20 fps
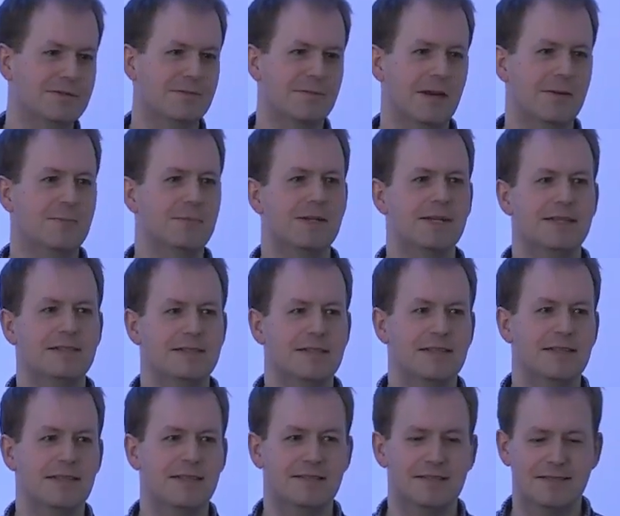some companies
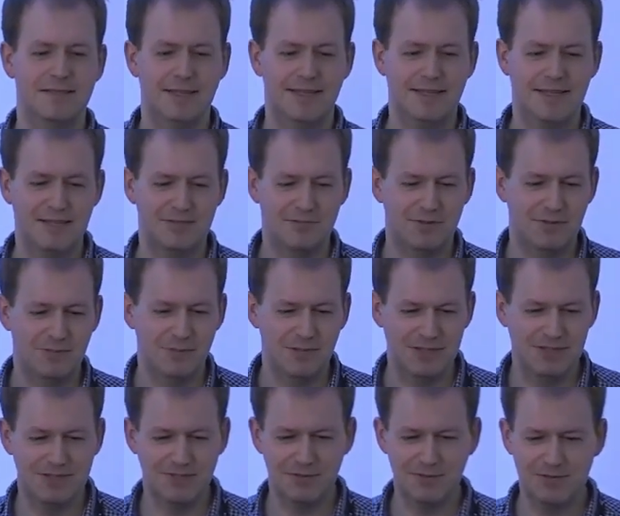in this, in this room,
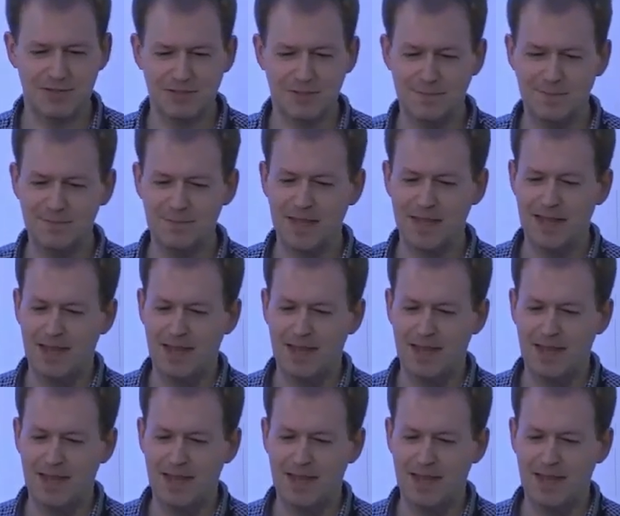which is awesome.